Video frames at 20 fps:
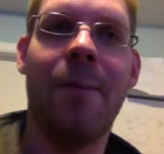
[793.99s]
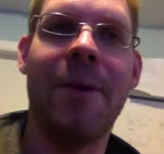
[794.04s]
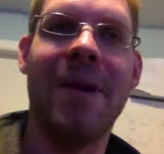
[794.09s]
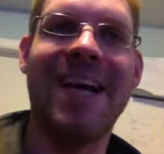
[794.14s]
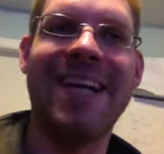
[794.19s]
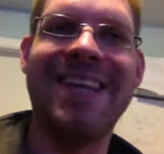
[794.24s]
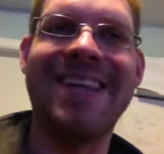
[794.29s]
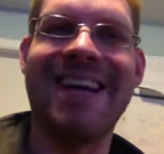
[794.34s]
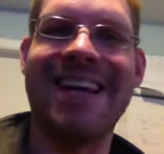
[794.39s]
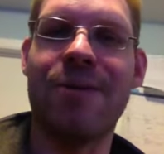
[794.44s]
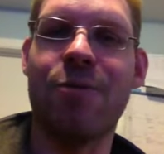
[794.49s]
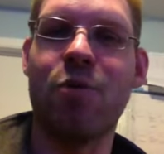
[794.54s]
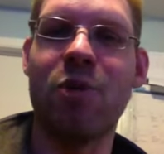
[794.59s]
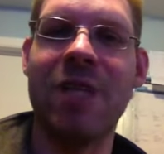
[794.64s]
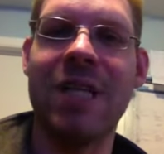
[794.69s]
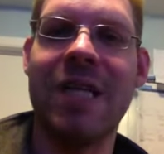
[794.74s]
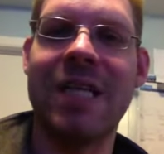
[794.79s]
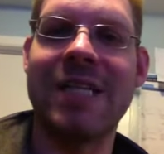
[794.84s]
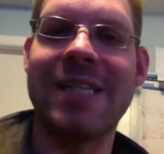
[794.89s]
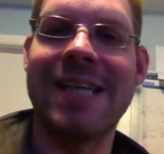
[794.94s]
but it, that
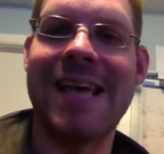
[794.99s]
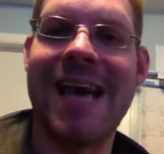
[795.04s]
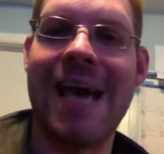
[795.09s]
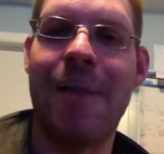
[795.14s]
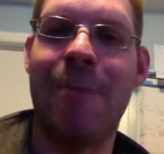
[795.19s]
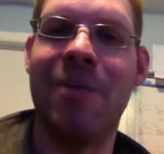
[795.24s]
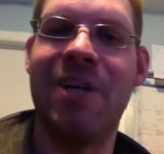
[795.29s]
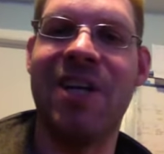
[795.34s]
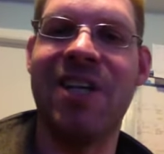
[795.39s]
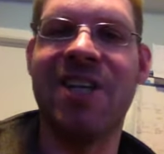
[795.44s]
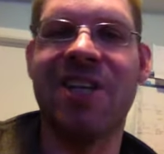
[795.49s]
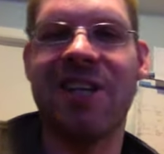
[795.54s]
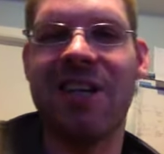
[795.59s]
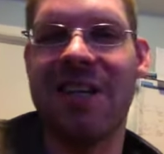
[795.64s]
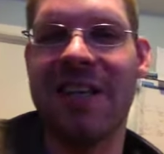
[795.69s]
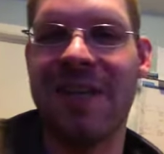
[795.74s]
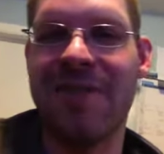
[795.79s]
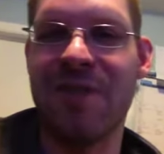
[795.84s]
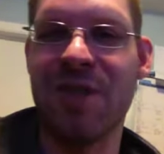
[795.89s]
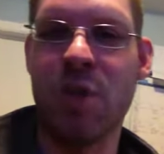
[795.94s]
really doesn't happen
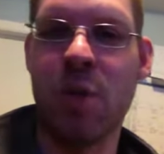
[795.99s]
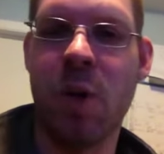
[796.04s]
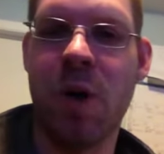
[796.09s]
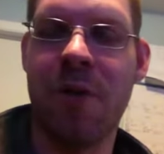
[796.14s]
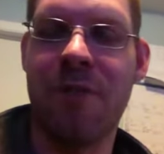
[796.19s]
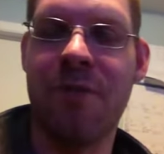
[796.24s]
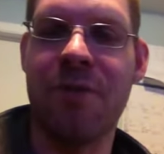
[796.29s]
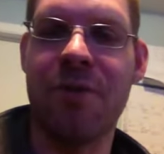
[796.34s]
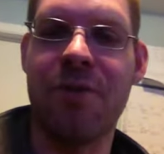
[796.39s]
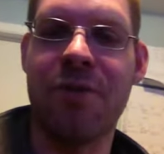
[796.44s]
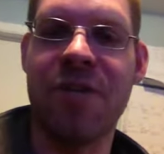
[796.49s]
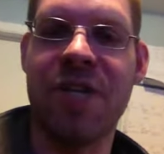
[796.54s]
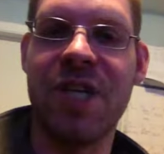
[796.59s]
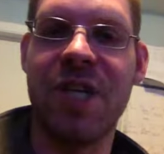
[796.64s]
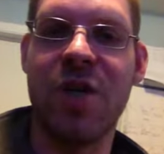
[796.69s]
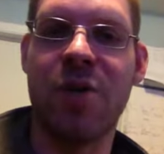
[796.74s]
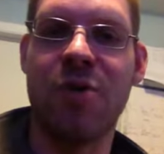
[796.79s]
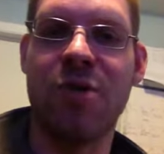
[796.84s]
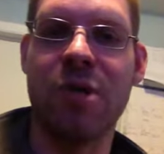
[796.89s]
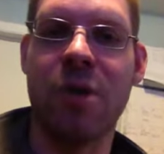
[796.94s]
until 11, 12,
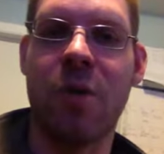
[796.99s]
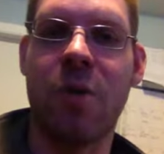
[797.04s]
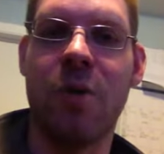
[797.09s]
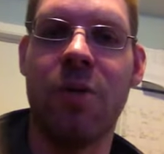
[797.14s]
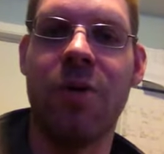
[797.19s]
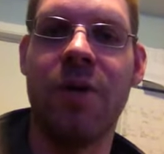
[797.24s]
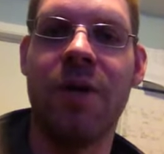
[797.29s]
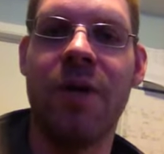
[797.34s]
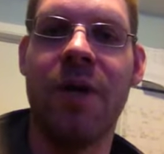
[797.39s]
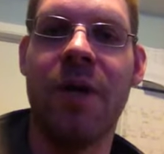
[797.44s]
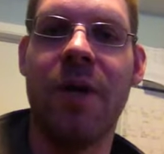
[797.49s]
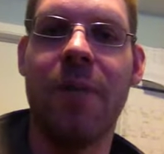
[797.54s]
13 years old.